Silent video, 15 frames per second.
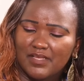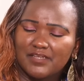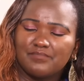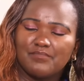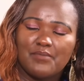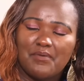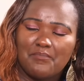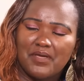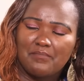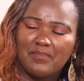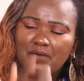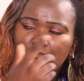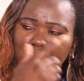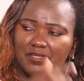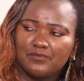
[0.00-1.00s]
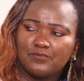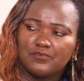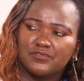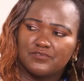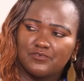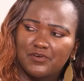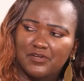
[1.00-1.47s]
Remember my mom when
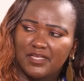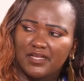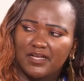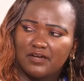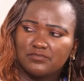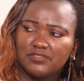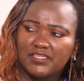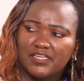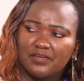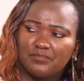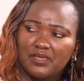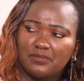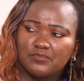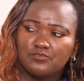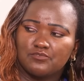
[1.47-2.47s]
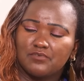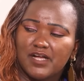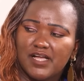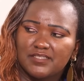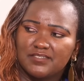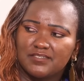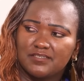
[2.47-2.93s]
was walking out, aliambia
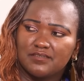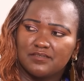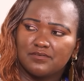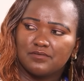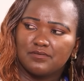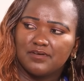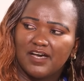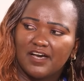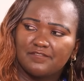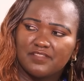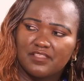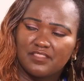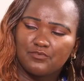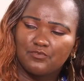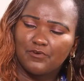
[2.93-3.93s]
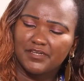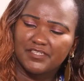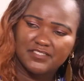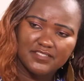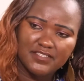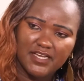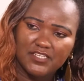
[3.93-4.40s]
mchungaji, after your
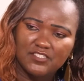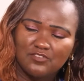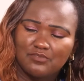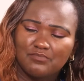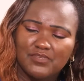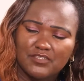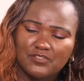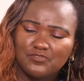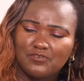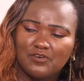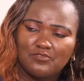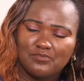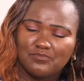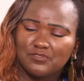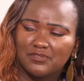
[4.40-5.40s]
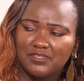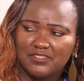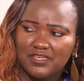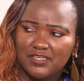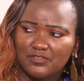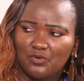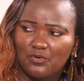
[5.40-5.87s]
discussion, make sure huyu mtu
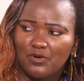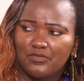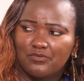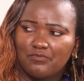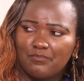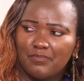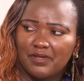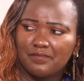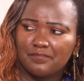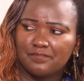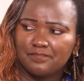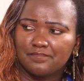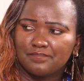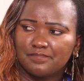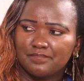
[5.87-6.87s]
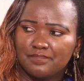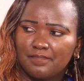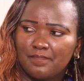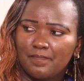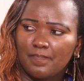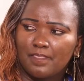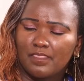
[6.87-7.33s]
hajaachwa kwa nyumba.
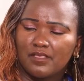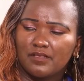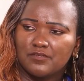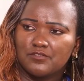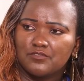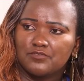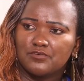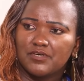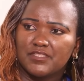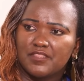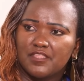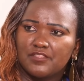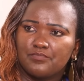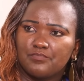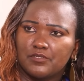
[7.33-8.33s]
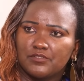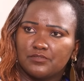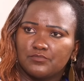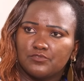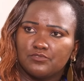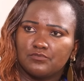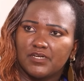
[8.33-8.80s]
So at that
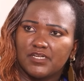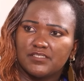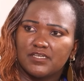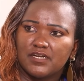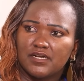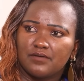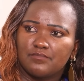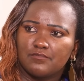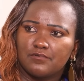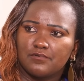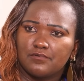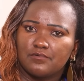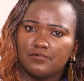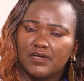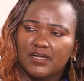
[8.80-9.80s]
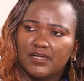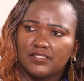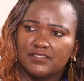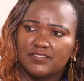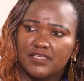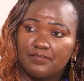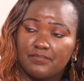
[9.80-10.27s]
point, mchungaji
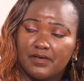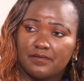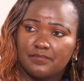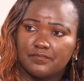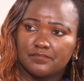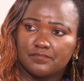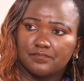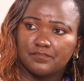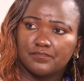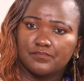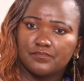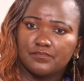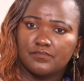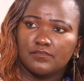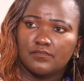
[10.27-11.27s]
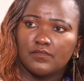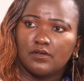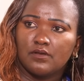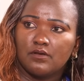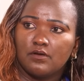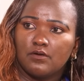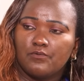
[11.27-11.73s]
akasema,
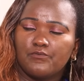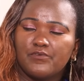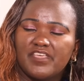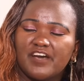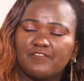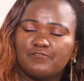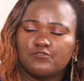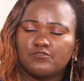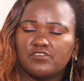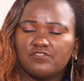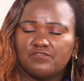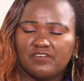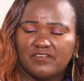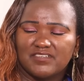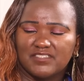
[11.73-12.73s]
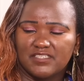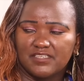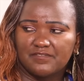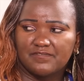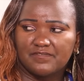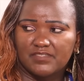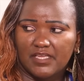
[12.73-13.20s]
we to give
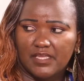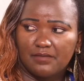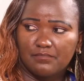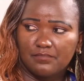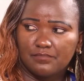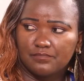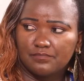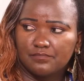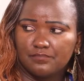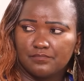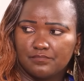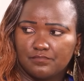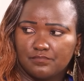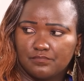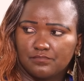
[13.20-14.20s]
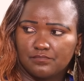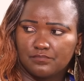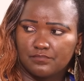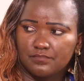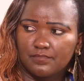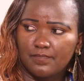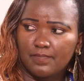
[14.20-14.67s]
ourselves time.
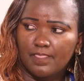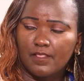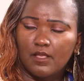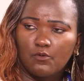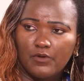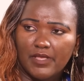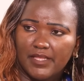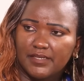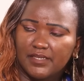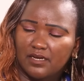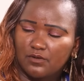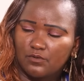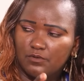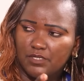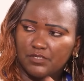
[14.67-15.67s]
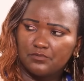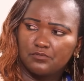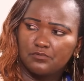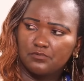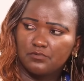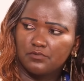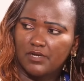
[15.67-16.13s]
Weenda
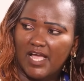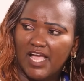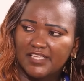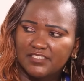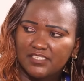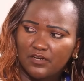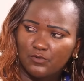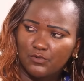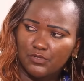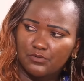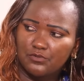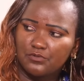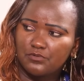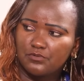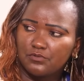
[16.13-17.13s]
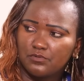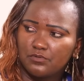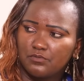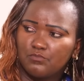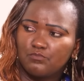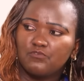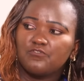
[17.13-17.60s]
kwenu, acha huyu,
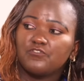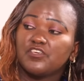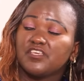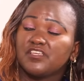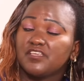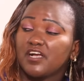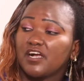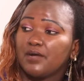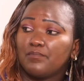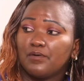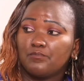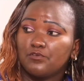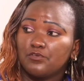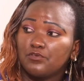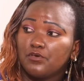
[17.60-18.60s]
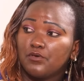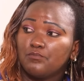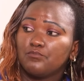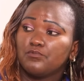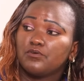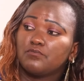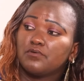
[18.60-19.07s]
mufikiria kama
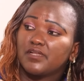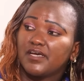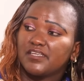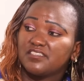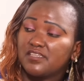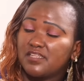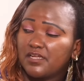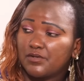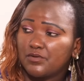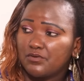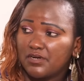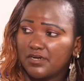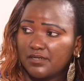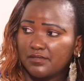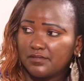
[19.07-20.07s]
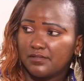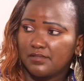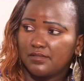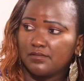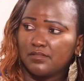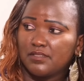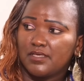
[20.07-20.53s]
mlikuwa na haja na ndoa.
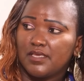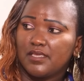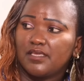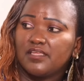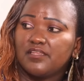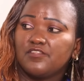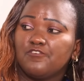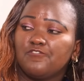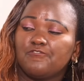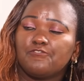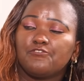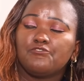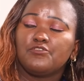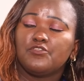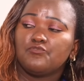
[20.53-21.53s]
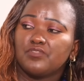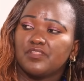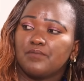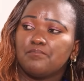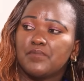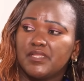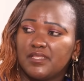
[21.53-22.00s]
And if you knew
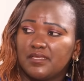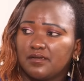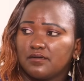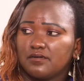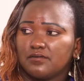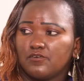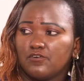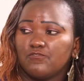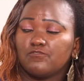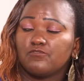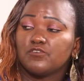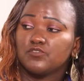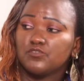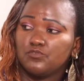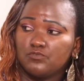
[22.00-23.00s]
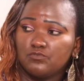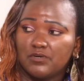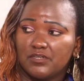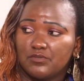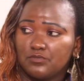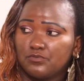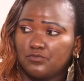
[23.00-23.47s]
the meaning of what you
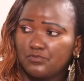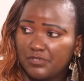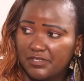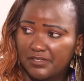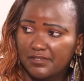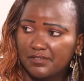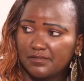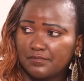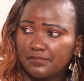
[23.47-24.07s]
were doing.